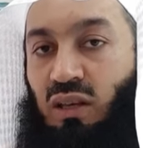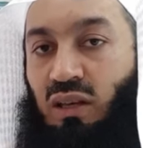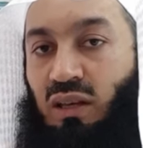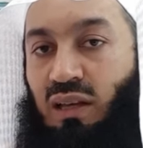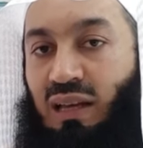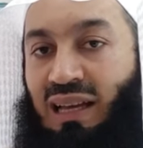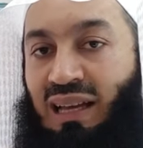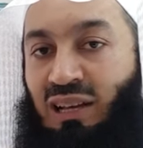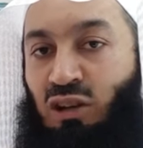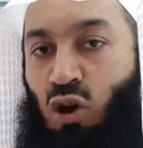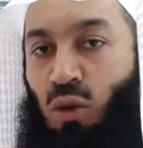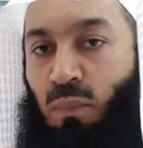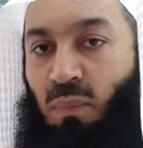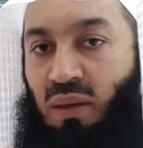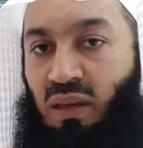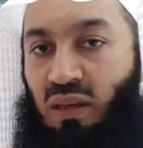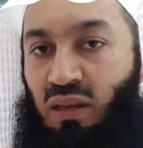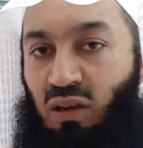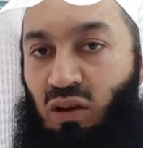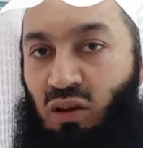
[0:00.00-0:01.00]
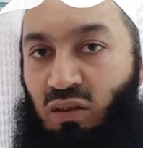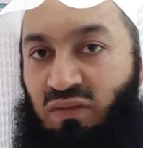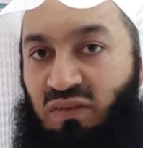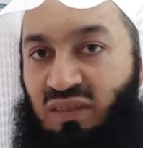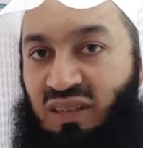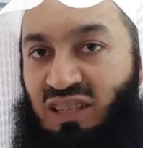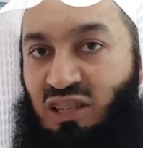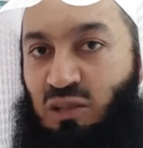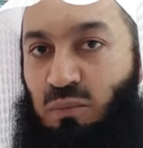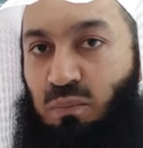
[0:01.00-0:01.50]
a copy
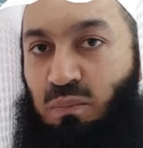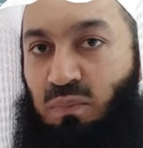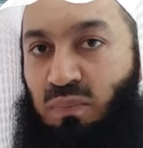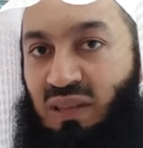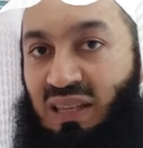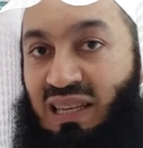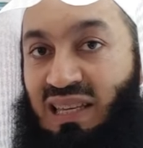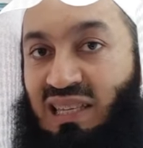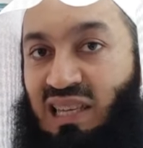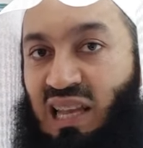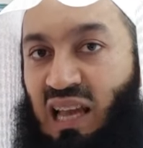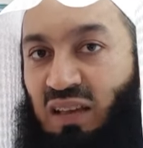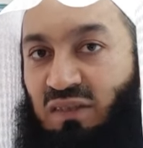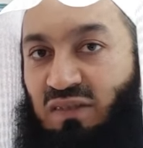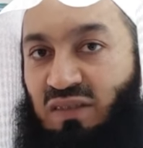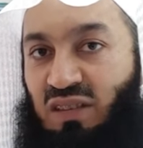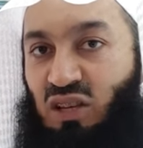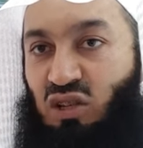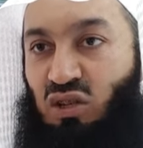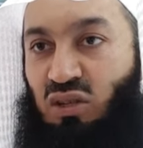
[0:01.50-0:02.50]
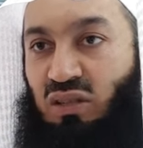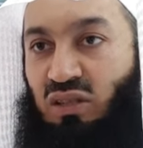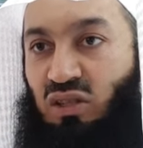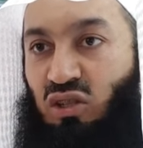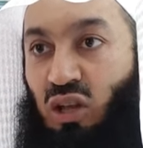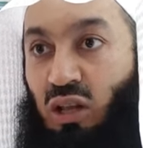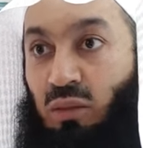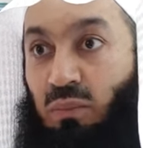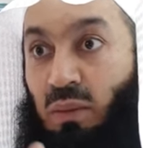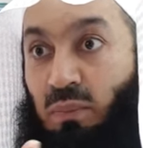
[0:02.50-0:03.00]
of these live sessions
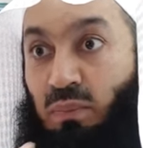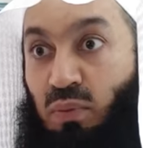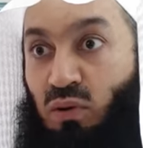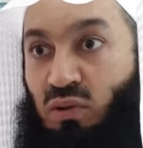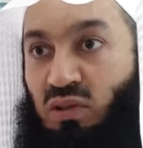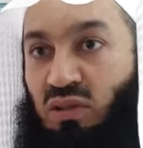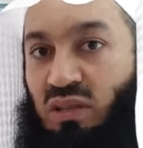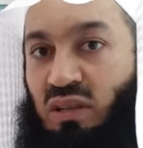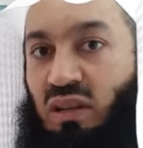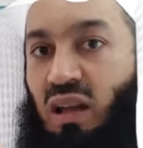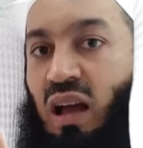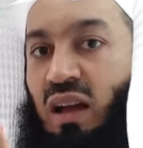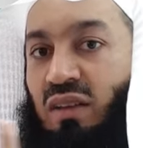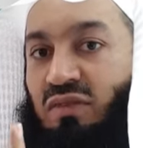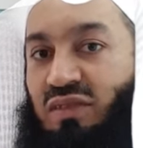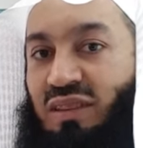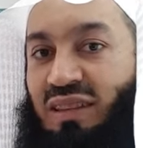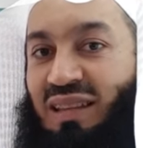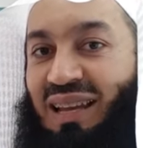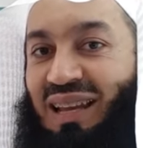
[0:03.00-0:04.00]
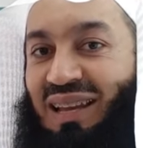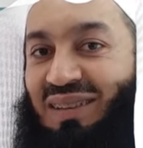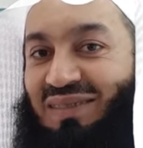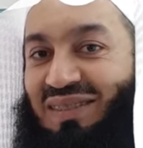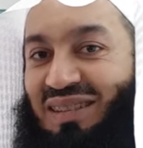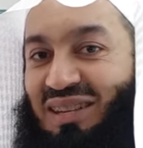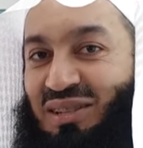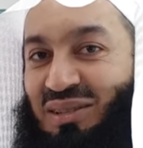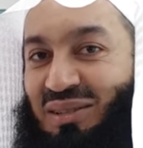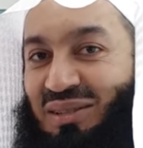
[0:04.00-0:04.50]
shall be posted after the
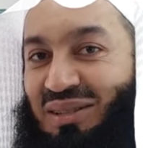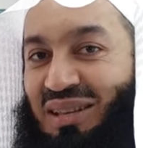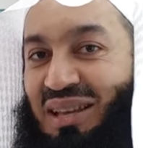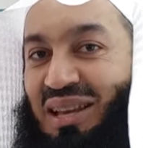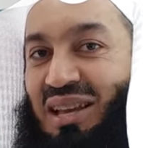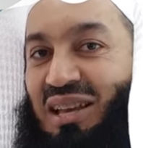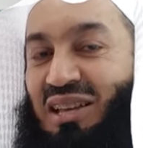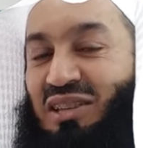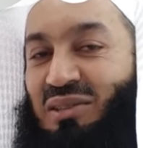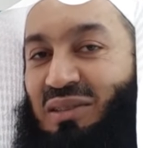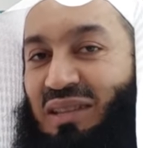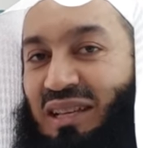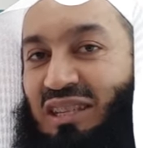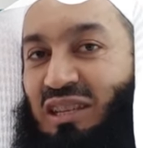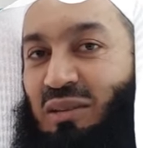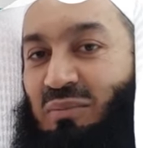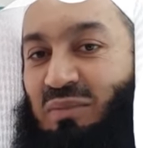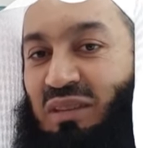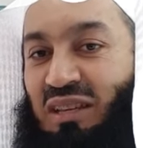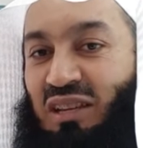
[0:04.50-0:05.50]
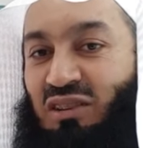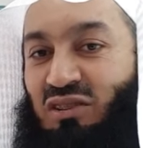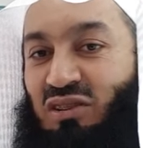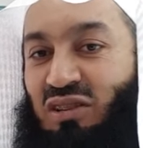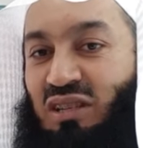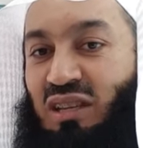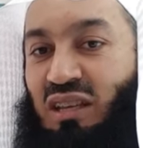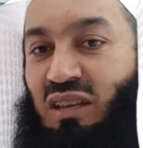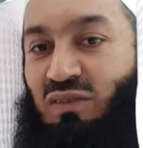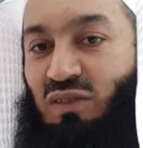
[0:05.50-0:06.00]
live sessions. So that's something
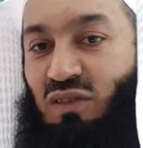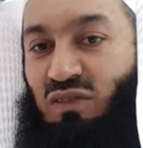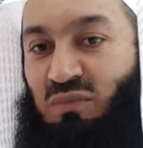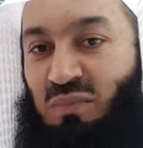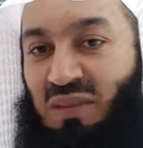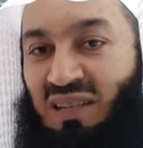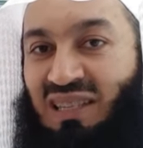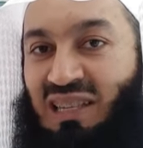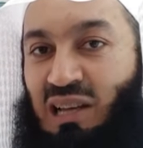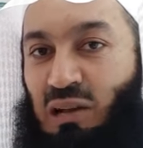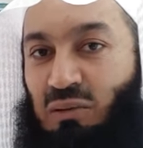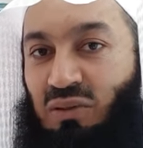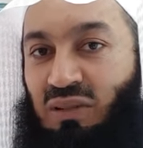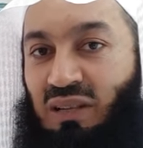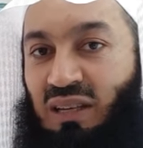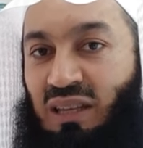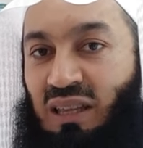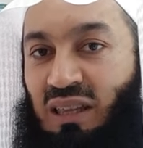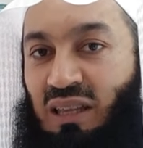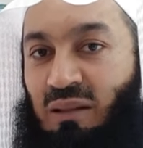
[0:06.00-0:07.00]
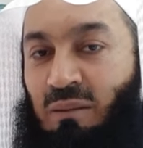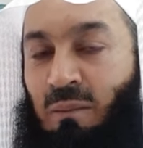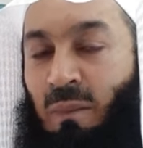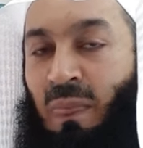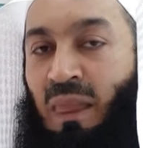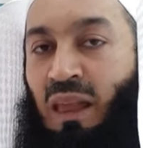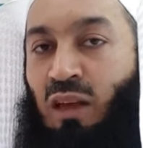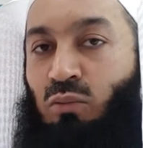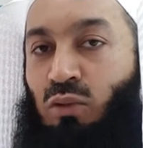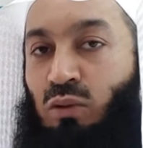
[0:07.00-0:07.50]
interesting. If you've missed out on anything,
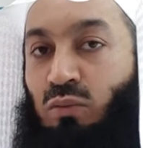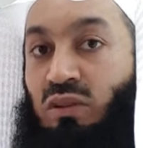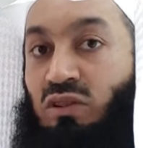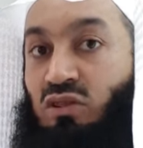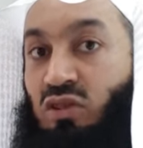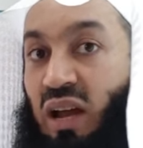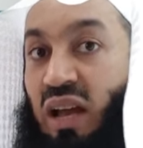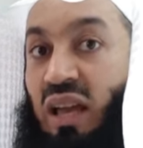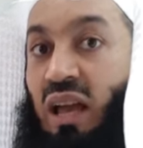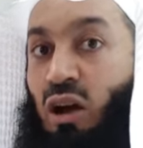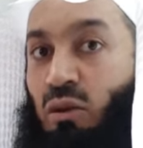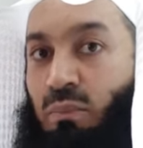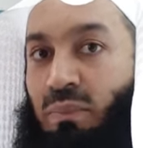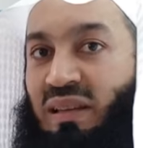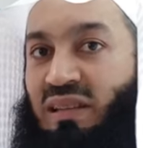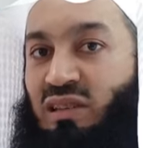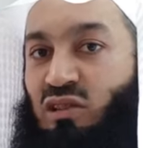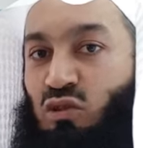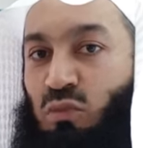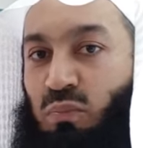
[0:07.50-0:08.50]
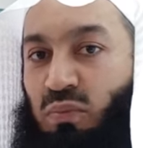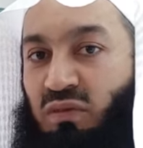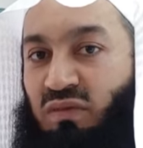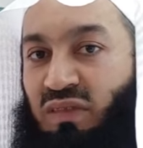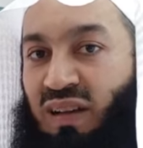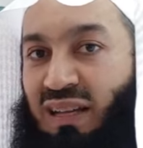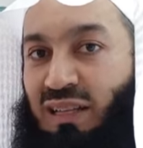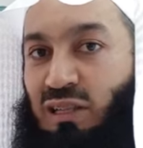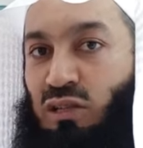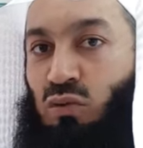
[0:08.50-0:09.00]
we will try our best to
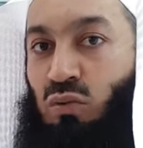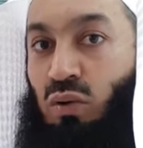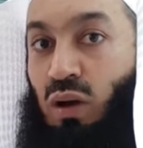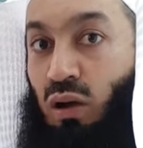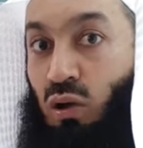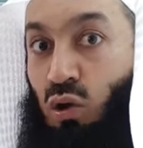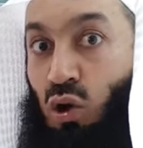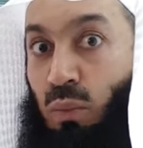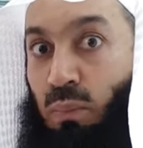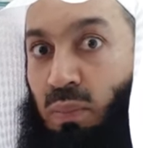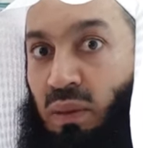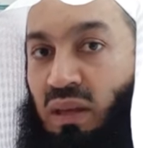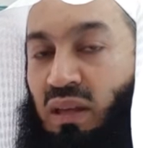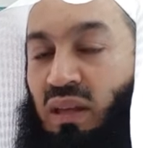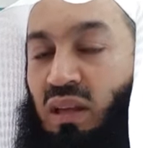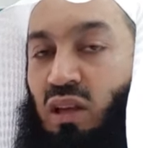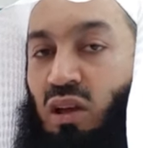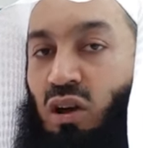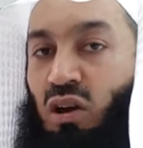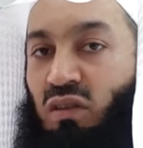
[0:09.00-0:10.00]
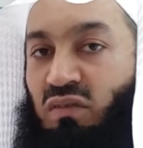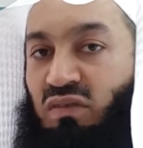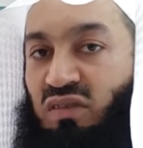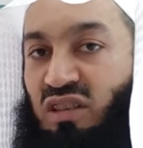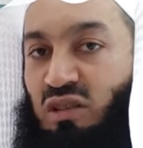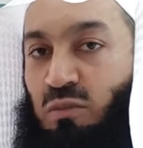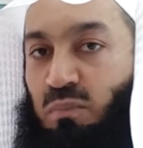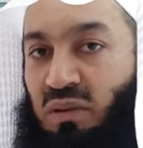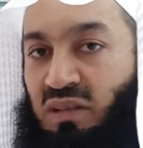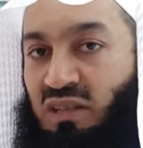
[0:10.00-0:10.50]
provide you a copy of
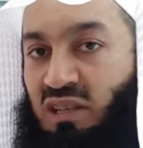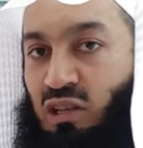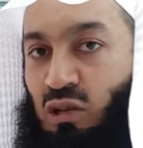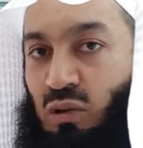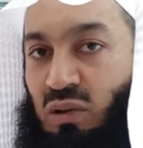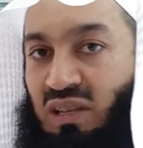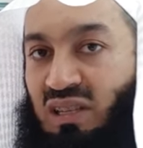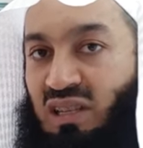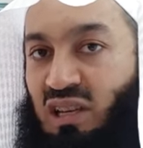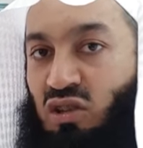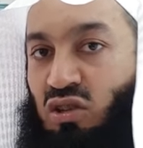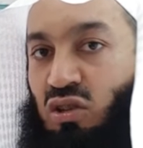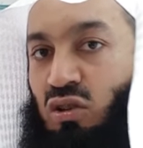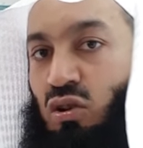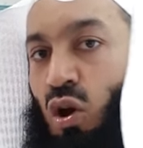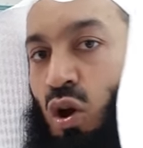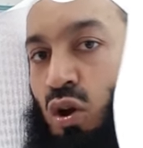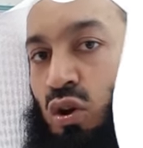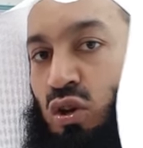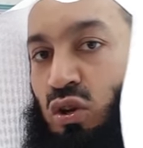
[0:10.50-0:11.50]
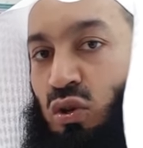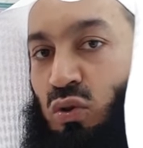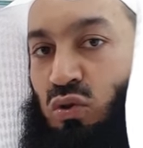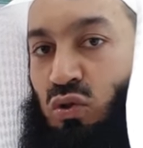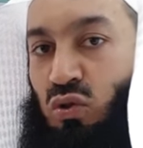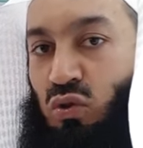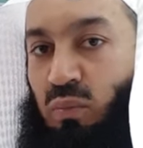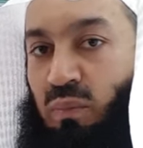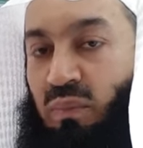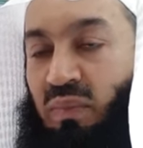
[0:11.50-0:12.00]
this particular session on
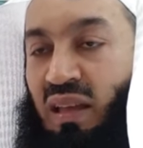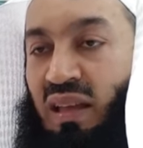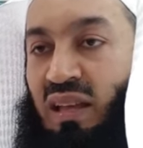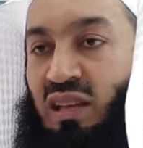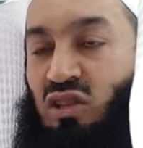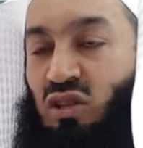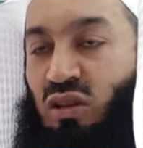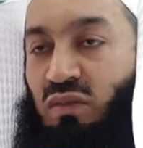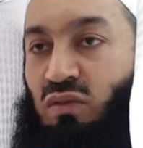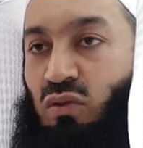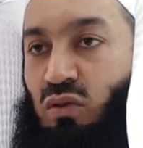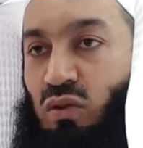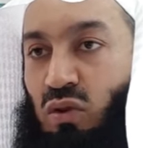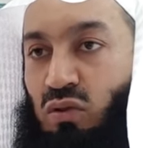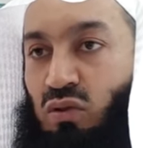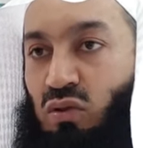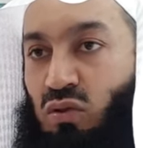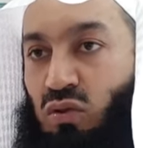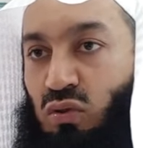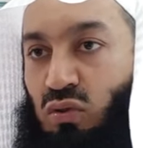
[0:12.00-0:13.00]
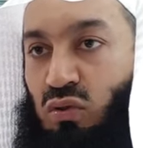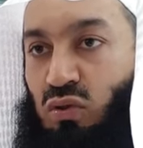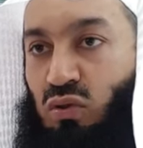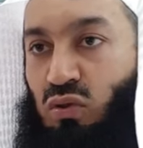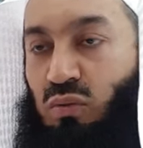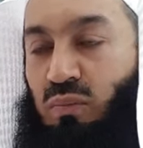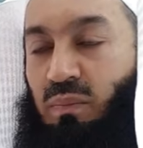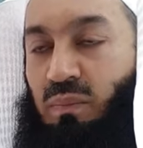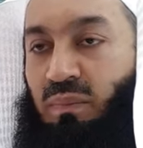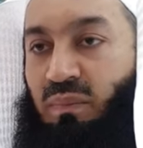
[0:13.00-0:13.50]
YouTube. So if you go to
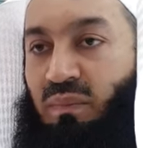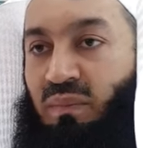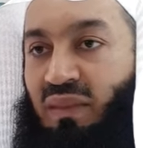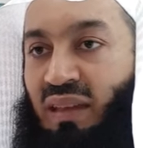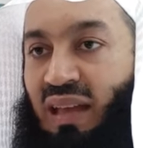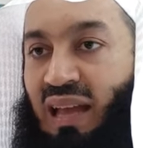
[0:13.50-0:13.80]
YouTube